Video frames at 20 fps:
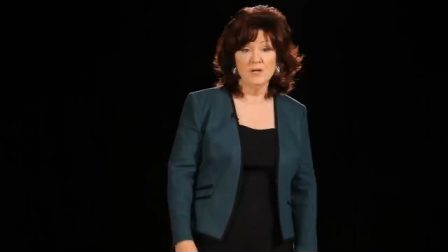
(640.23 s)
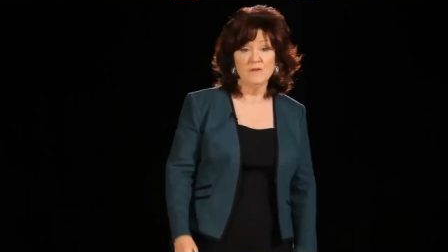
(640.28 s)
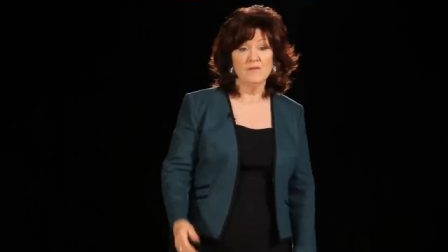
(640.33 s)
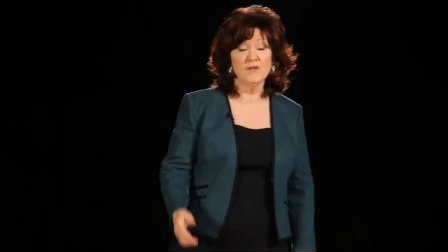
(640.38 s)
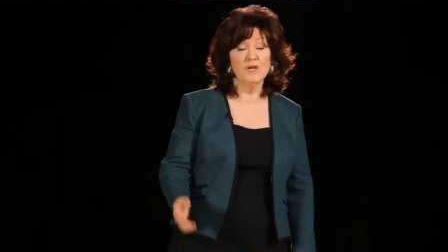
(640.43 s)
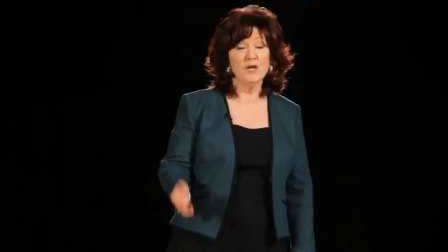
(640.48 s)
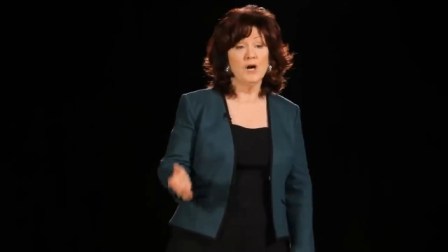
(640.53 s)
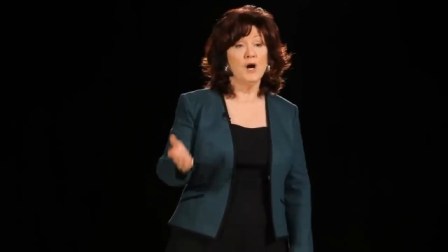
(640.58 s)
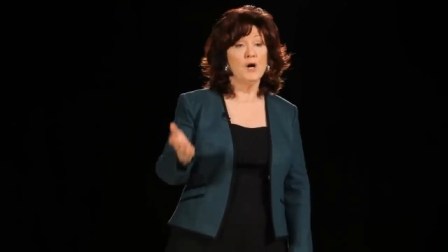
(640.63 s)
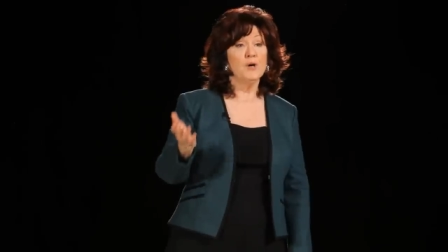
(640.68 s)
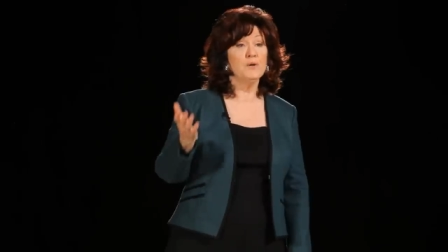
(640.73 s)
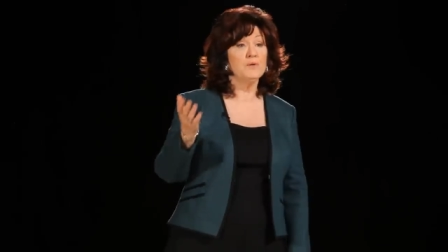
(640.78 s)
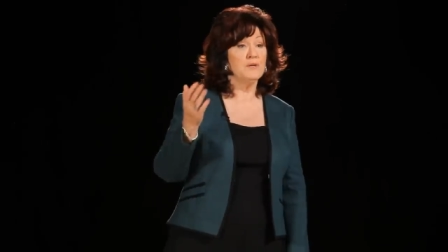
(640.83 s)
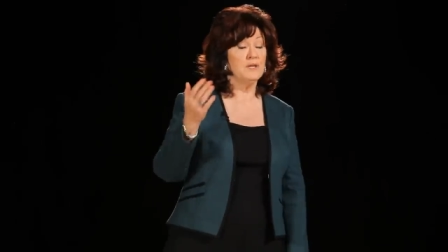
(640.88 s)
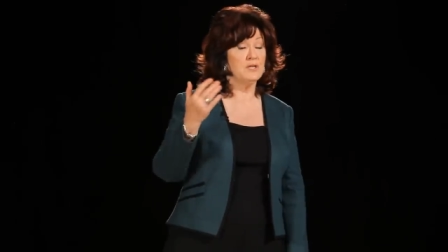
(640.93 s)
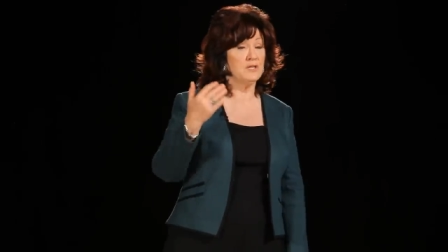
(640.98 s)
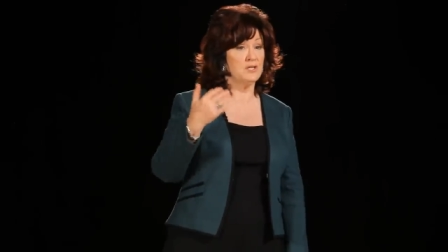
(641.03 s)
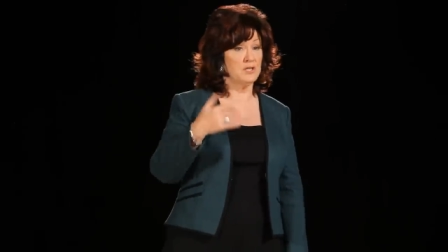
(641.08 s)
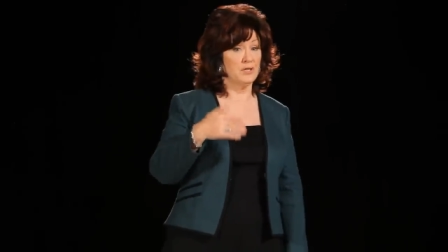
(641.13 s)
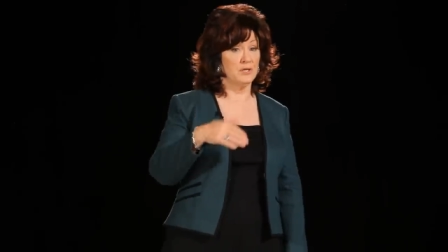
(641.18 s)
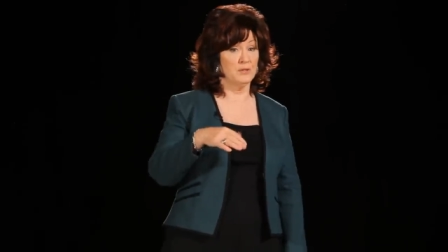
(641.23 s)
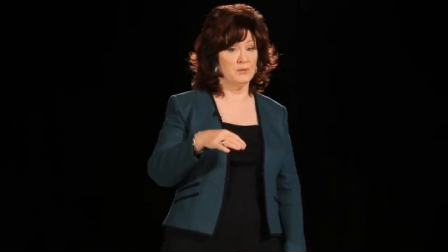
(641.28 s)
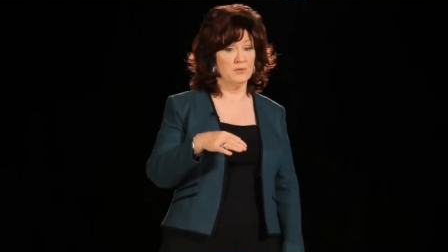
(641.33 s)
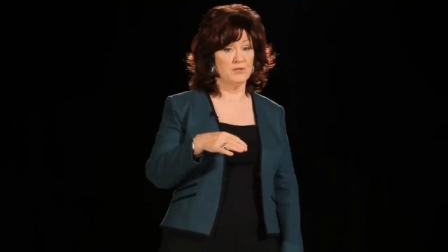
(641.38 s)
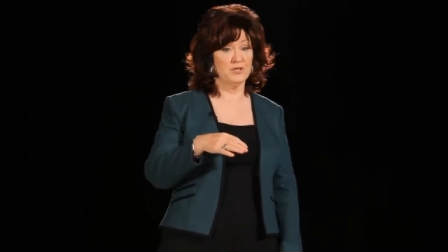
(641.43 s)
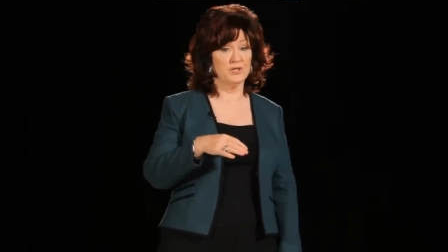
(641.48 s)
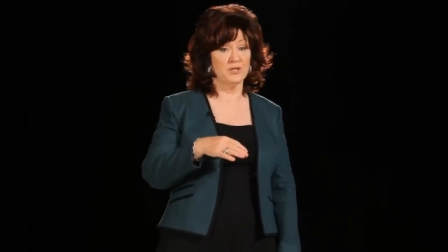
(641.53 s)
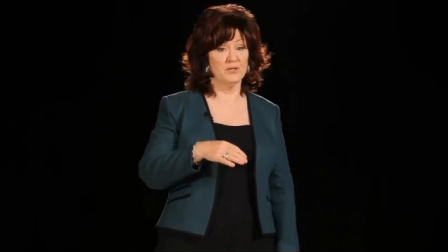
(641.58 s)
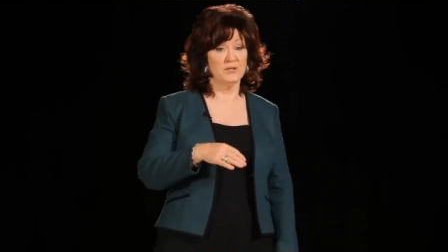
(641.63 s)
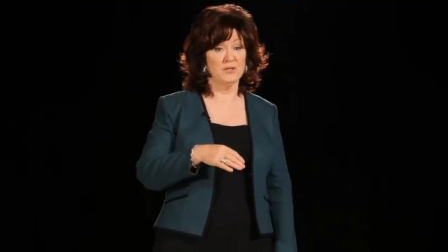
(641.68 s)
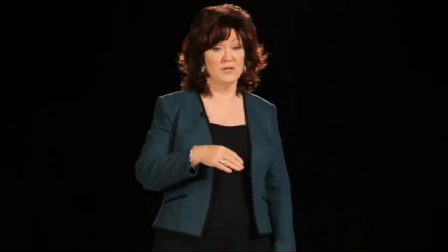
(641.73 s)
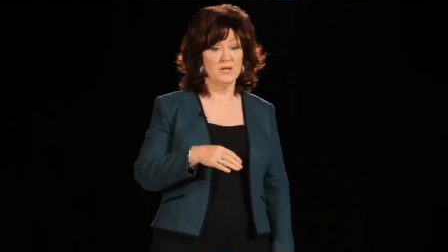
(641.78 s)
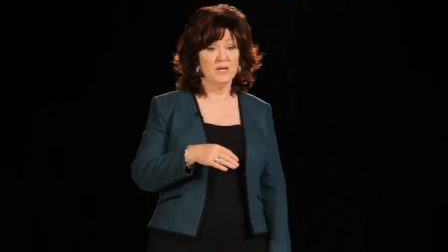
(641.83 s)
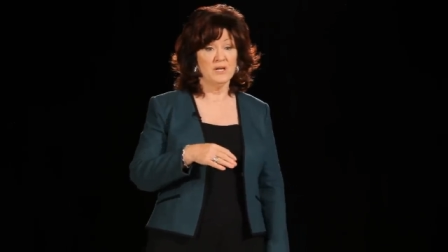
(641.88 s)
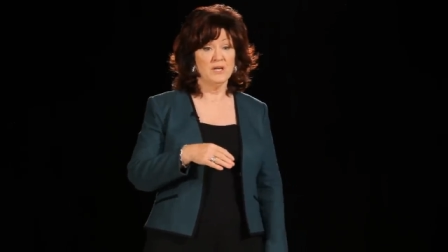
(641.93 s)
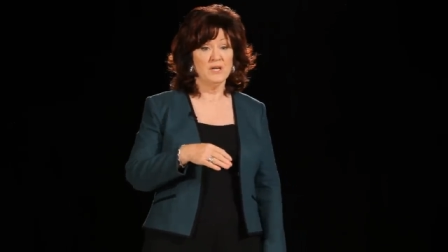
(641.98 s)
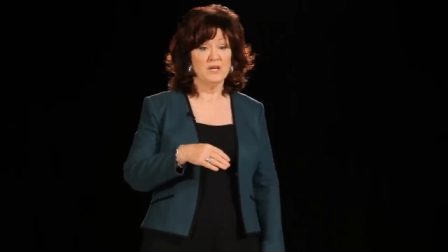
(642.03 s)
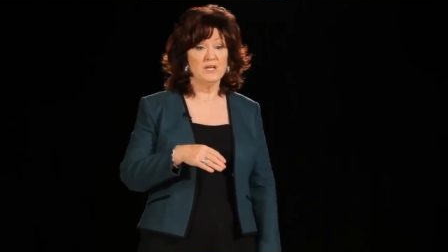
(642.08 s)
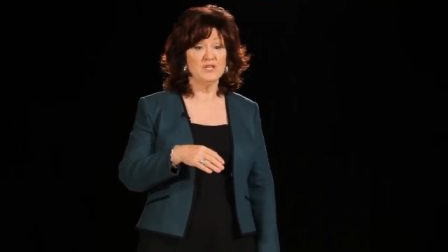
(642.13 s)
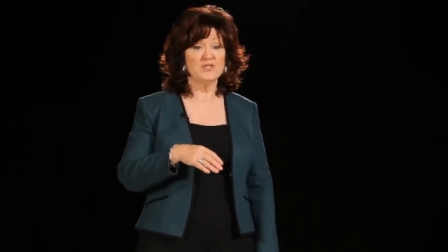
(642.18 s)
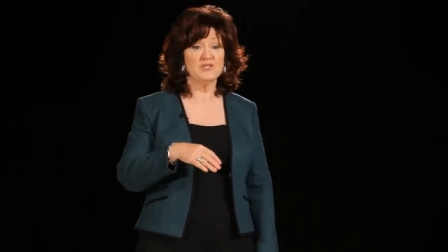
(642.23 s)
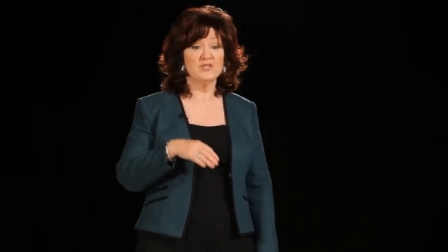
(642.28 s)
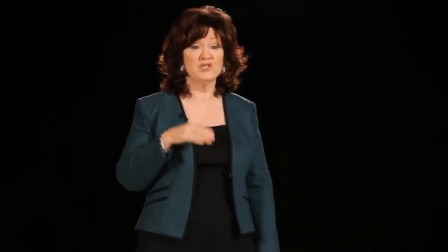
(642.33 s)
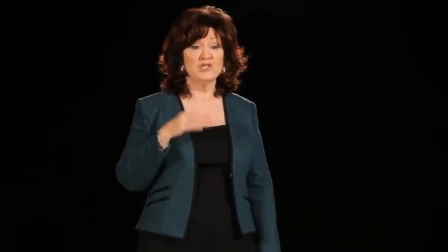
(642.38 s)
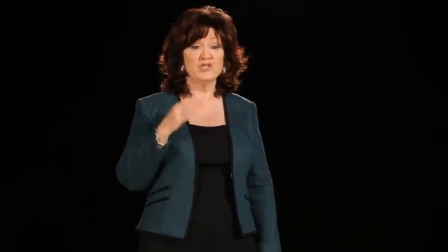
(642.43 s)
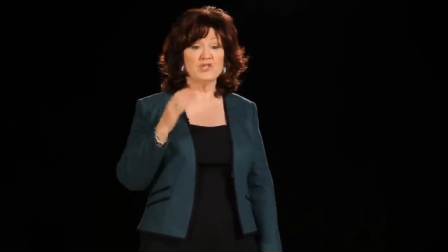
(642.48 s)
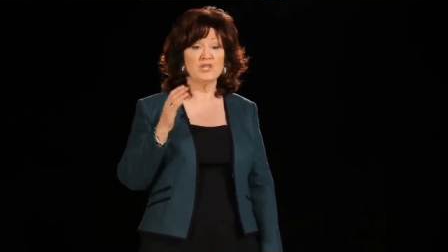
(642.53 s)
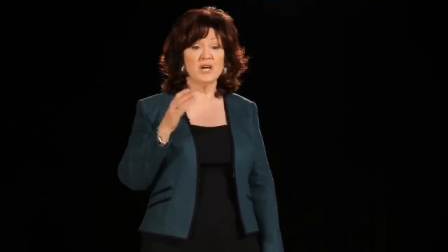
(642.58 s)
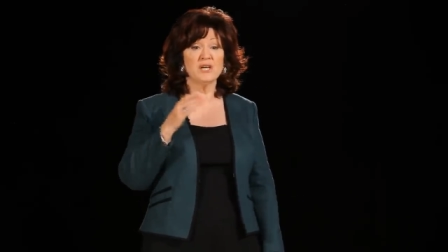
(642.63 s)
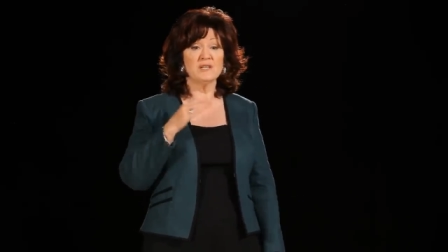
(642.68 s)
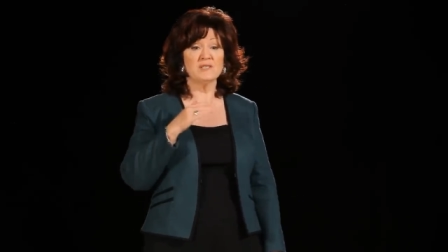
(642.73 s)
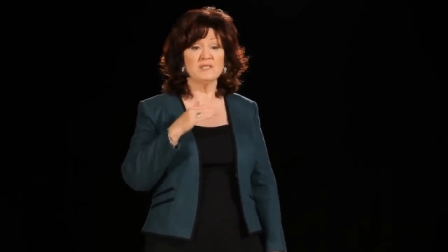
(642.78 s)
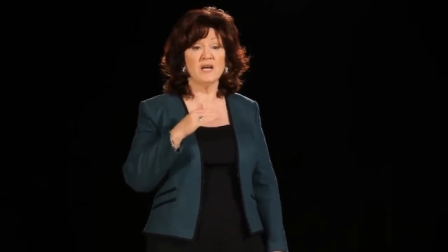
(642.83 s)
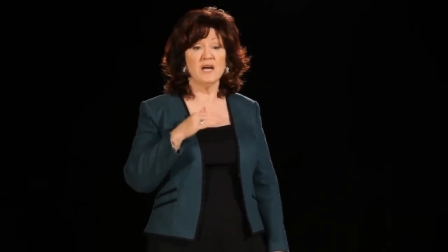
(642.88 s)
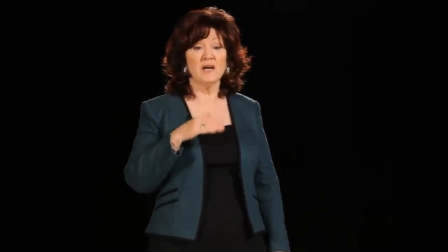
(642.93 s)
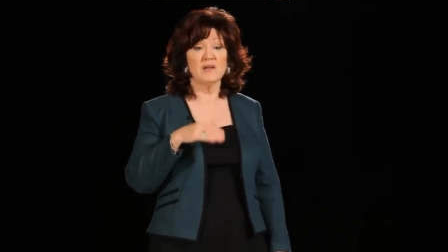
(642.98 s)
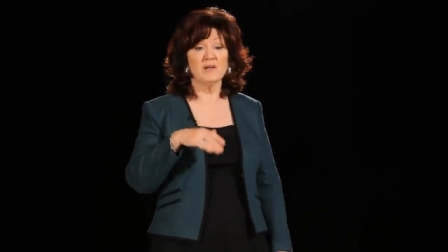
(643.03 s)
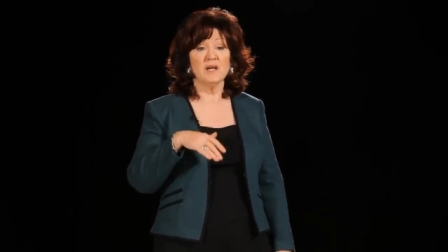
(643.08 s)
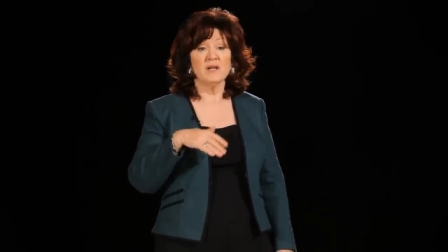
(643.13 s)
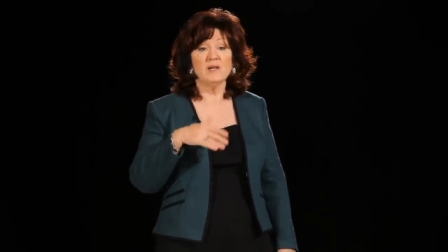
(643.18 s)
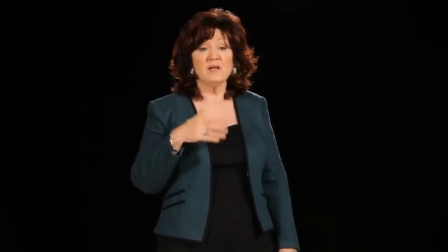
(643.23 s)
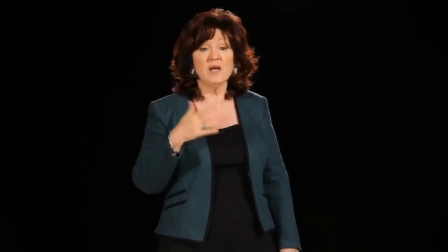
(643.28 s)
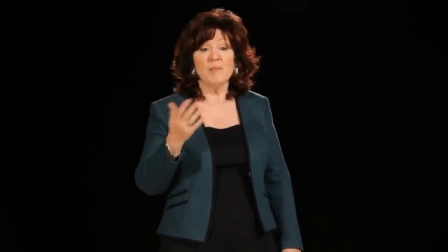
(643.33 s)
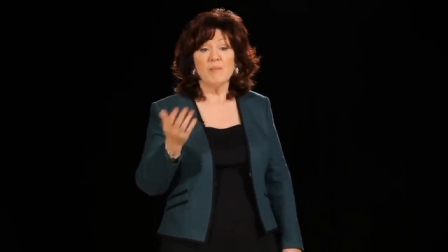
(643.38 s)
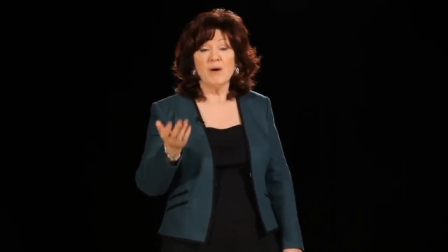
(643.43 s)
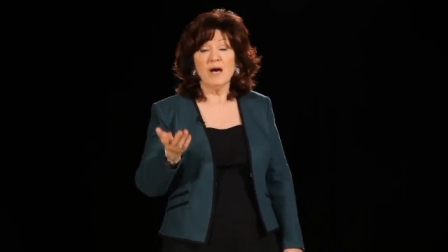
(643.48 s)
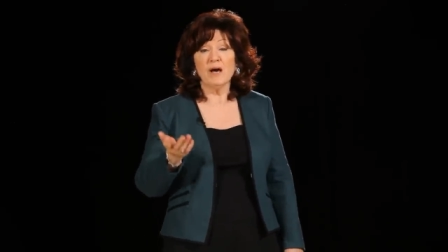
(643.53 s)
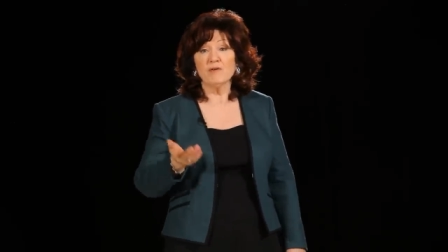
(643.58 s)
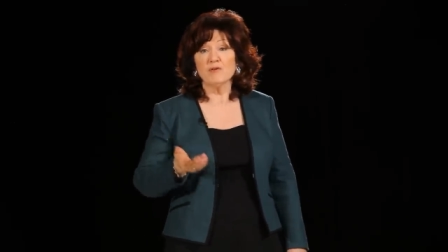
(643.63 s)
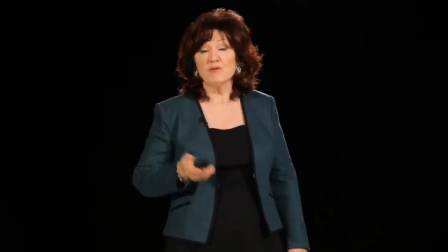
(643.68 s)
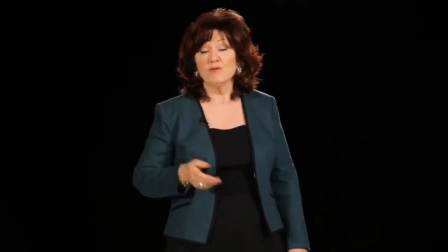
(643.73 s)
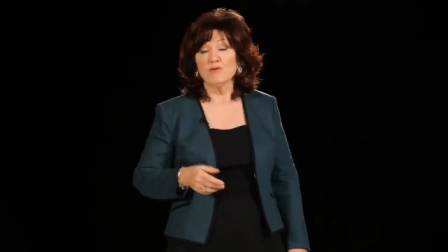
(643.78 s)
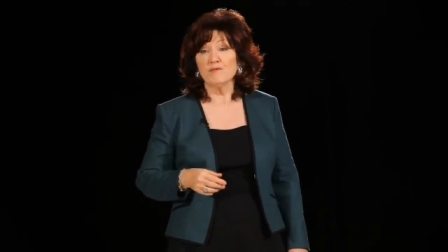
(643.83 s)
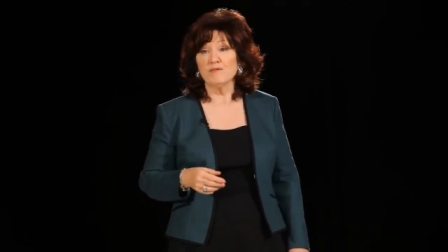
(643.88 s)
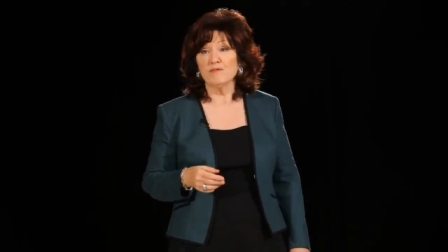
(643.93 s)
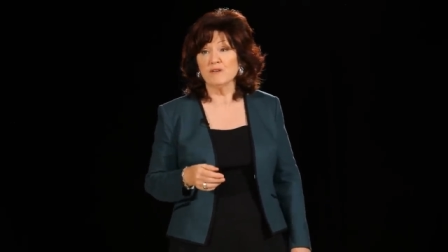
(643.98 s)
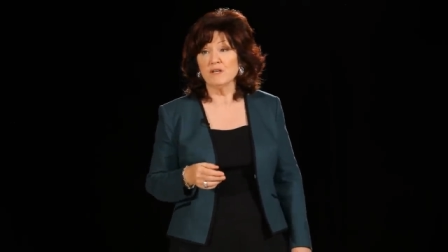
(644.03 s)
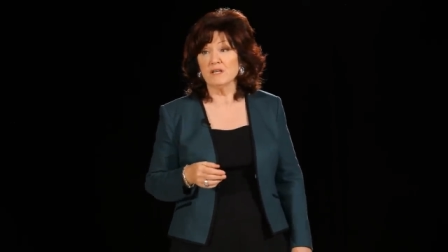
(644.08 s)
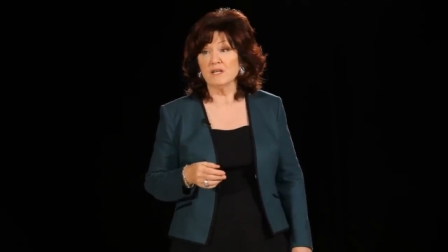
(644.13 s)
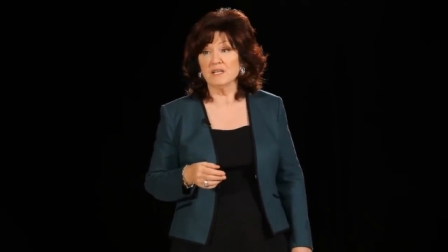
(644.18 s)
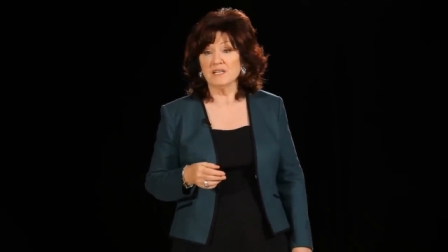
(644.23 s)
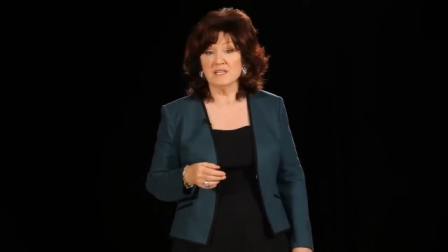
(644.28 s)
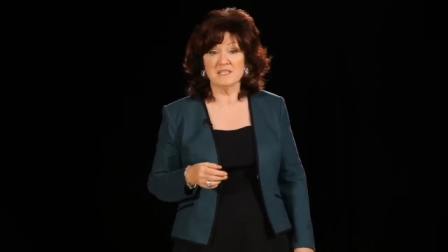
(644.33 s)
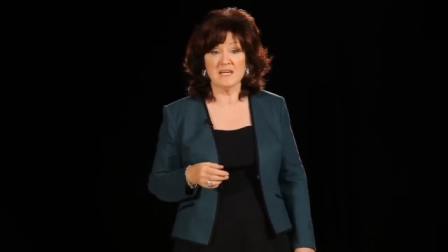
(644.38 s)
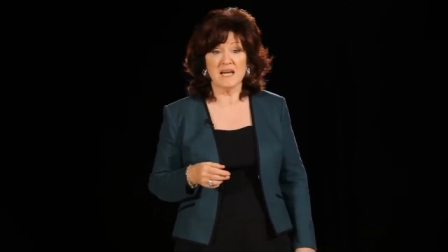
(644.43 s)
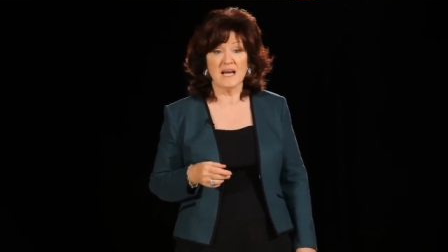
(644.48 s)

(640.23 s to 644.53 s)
the only solution is to shut down and numb out your feelings,